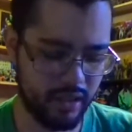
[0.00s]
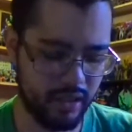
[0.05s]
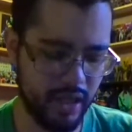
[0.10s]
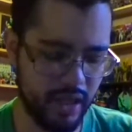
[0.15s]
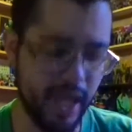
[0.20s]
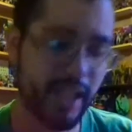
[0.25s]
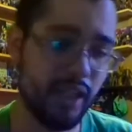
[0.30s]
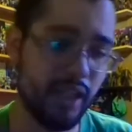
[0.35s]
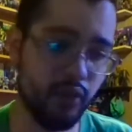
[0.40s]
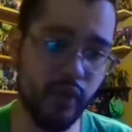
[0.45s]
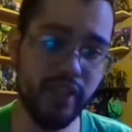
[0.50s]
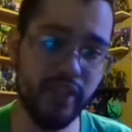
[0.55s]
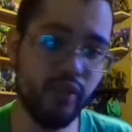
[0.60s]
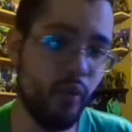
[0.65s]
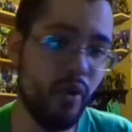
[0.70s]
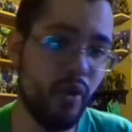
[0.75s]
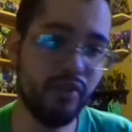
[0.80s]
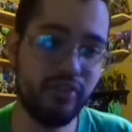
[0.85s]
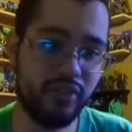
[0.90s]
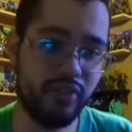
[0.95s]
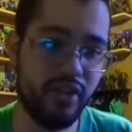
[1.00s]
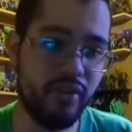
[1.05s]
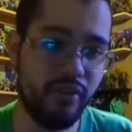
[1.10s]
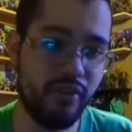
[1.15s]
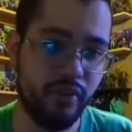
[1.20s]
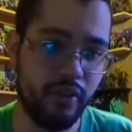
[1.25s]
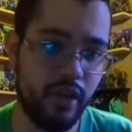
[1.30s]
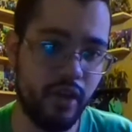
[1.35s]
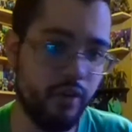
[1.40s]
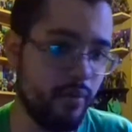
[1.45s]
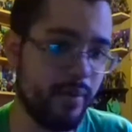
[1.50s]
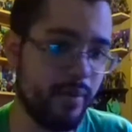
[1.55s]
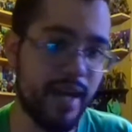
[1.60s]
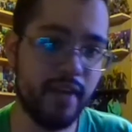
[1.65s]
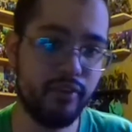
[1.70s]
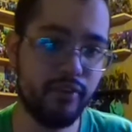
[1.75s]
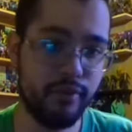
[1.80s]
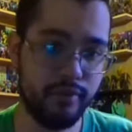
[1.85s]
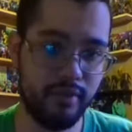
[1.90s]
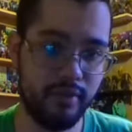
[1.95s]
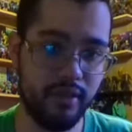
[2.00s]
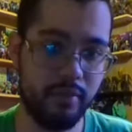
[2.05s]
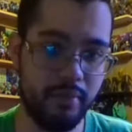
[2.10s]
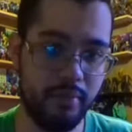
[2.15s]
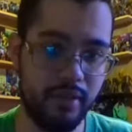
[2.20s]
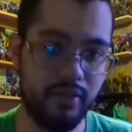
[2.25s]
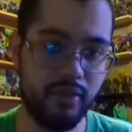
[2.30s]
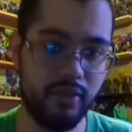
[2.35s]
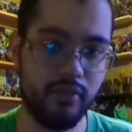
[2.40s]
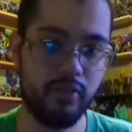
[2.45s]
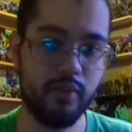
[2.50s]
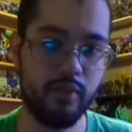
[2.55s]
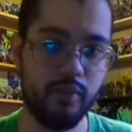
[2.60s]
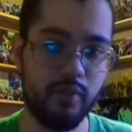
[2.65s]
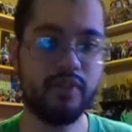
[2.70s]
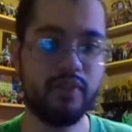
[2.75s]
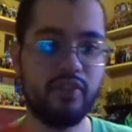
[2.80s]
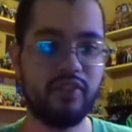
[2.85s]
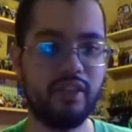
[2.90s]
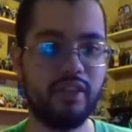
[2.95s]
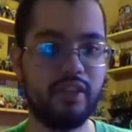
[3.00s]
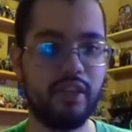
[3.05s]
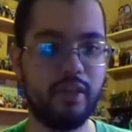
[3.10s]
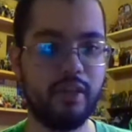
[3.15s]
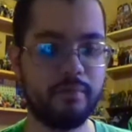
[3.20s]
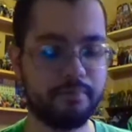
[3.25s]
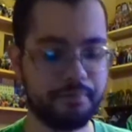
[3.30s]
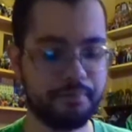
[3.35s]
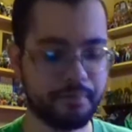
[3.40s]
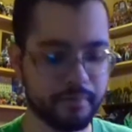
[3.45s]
hey, that's why the world's different. Everybody has their own opinions. We understand that.